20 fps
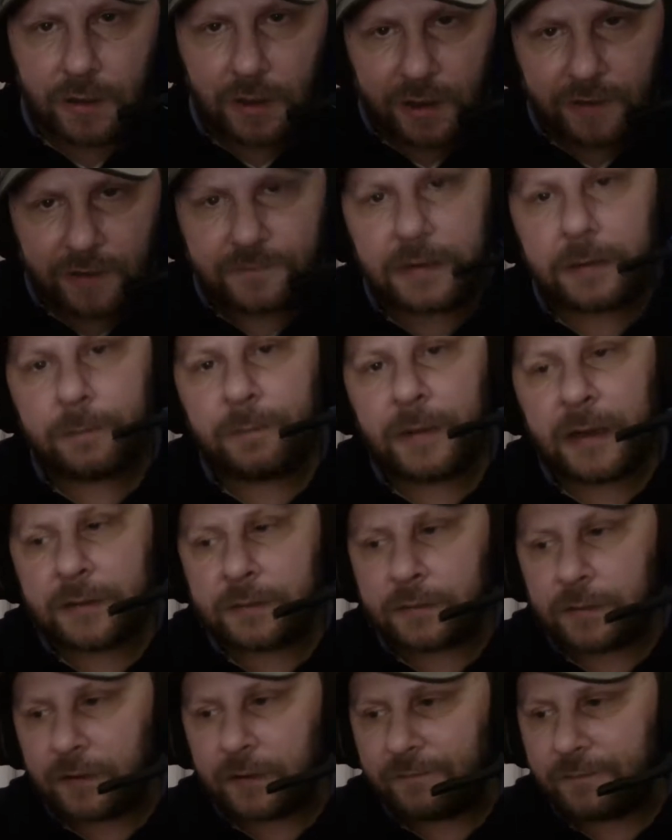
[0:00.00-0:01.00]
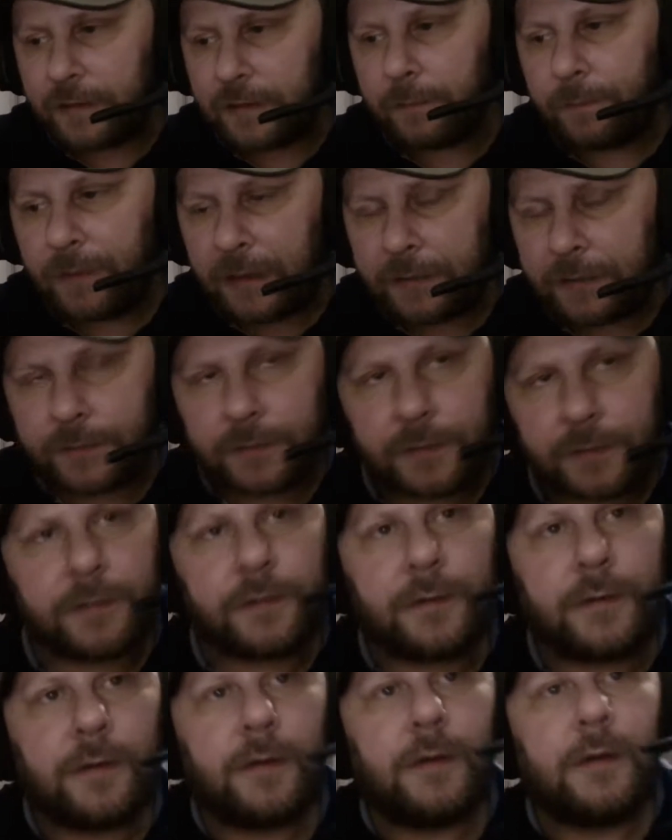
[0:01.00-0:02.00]
I've been abandoned. I've been
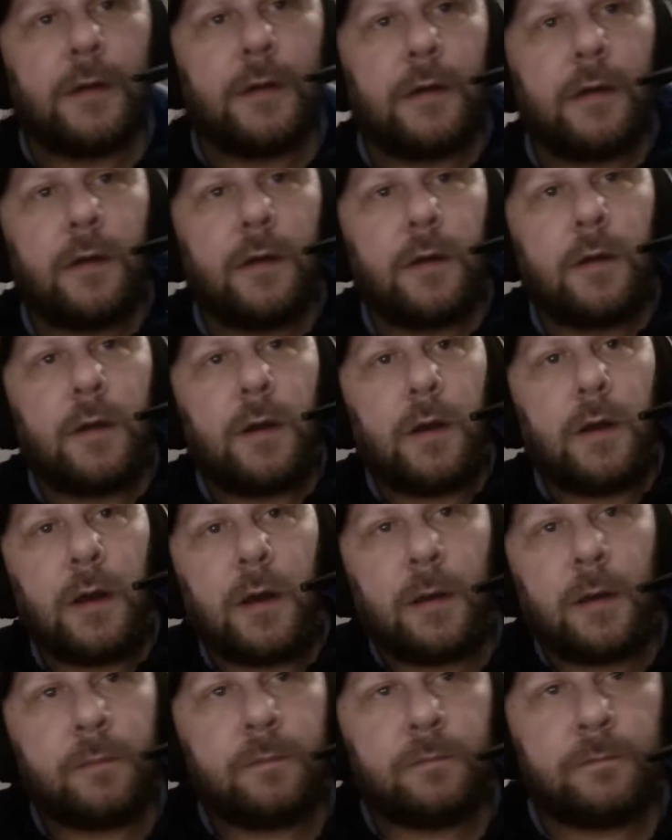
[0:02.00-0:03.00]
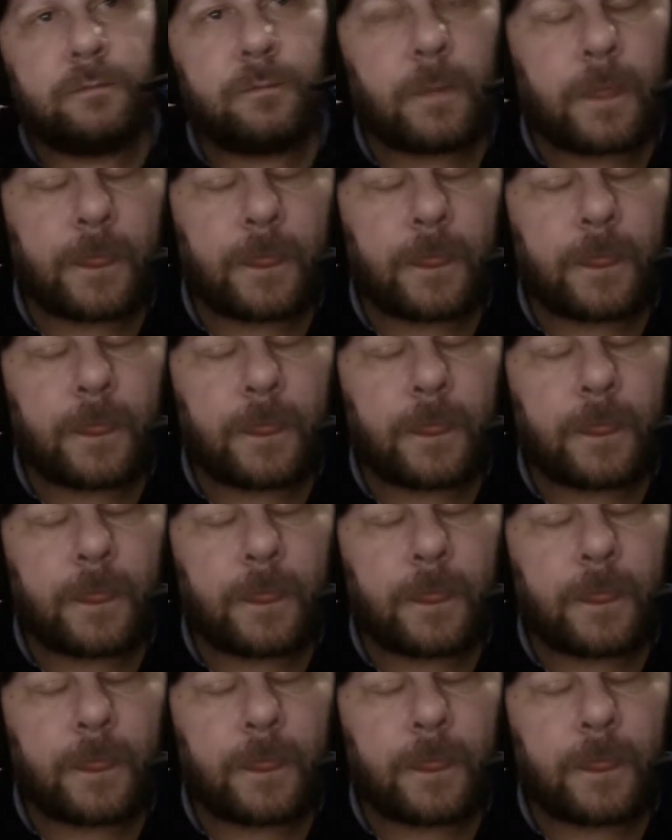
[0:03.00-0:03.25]
abandoned. Um,